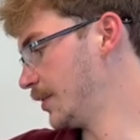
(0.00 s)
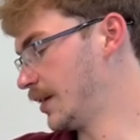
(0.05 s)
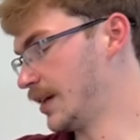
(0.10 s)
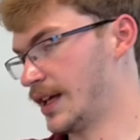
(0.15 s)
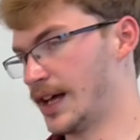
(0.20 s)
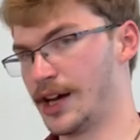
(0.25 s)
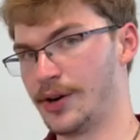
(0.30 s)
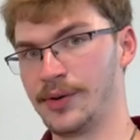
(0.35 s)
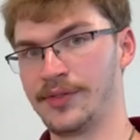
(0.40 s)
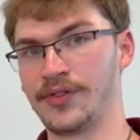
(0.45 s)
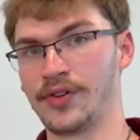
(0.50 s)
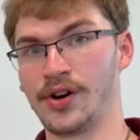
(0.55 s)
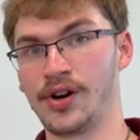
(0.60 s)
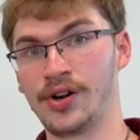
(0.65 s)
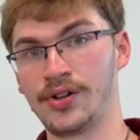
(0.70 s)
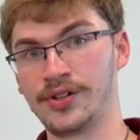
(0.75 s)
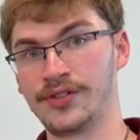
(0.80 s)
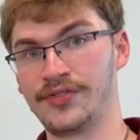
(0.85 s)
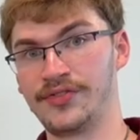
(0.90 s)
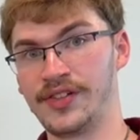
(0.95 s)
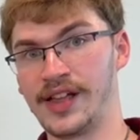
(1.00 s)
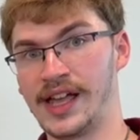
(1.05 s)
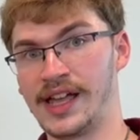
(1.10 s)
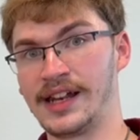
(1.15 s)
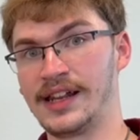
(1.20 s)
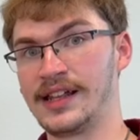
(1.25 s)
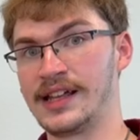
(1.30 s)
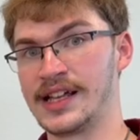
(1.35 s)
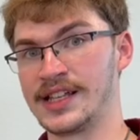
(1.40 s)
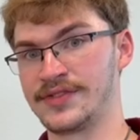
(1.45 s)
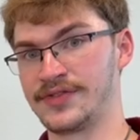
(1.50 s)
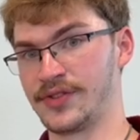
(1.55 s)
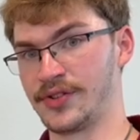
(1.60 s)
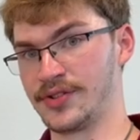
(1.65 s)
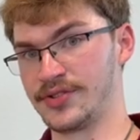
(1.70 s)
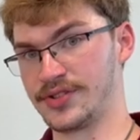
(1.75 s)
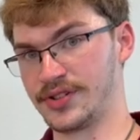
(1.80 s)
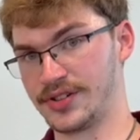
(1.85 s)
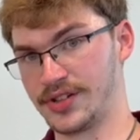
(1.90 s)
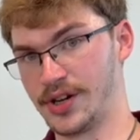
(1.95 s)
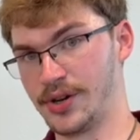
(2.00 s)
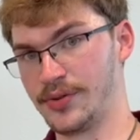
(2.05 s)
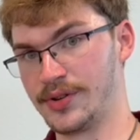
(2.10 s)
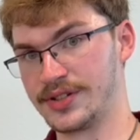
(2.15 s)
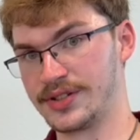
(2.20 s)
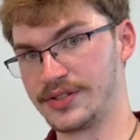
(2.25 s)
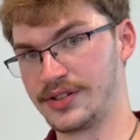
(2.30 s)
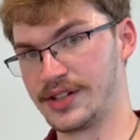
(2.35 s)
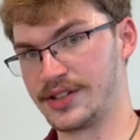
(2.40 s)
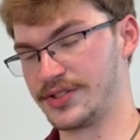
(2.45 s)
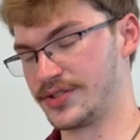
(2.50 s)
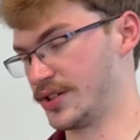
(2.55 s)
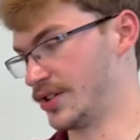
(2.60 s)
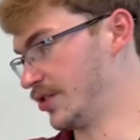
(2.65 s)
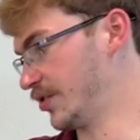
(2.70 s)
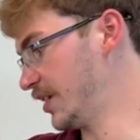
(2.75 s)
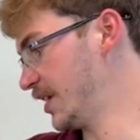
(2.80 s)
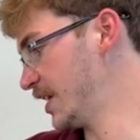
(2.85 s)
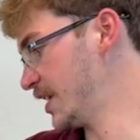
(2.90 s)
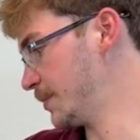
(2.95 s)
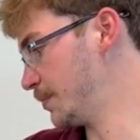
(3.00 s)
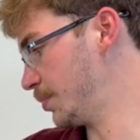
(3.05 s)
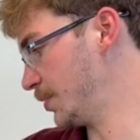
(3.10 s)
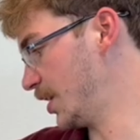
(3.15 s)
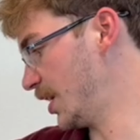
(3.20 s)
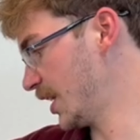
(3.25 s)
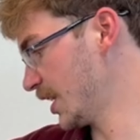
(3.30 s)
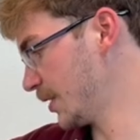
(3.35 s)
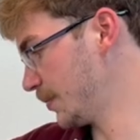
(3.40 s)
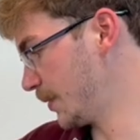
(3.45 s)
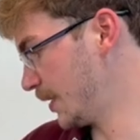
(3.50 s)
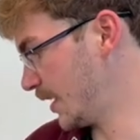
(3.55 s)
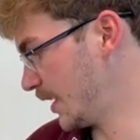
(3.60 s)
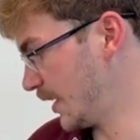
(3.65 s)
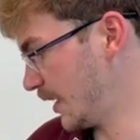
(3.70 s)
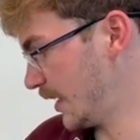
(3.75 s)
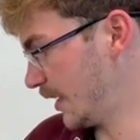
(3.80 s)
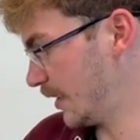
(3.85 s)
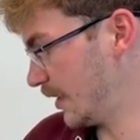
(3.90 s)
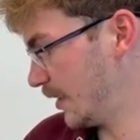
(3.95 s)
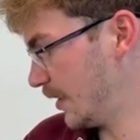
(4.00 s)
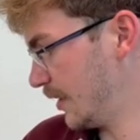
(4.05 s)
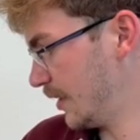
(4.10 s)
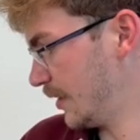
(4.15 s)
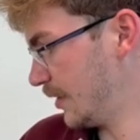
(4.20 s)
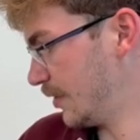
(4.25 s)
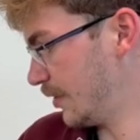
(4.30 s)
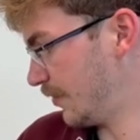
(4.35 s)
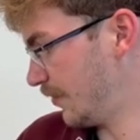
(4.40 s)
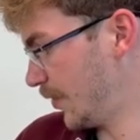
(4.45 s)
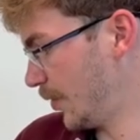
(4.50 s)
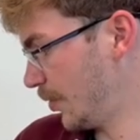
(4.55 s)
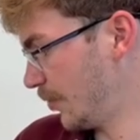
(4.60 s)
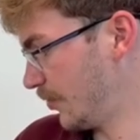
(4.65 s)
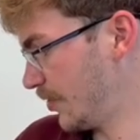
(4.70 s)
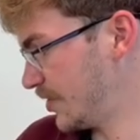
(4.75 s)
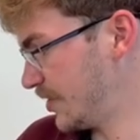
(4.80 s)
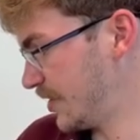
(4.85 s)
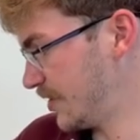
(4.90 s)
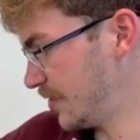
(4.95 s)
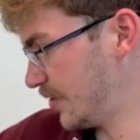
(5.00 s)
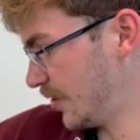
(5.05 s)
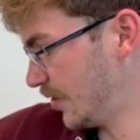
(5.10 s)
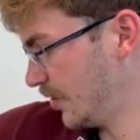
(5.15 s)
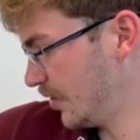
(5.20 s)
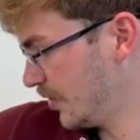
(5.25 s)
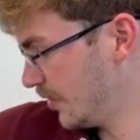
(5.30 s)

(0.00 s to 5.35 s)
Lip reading: However, all of that, as far as the code is concerned, is blocked behind the photoresistor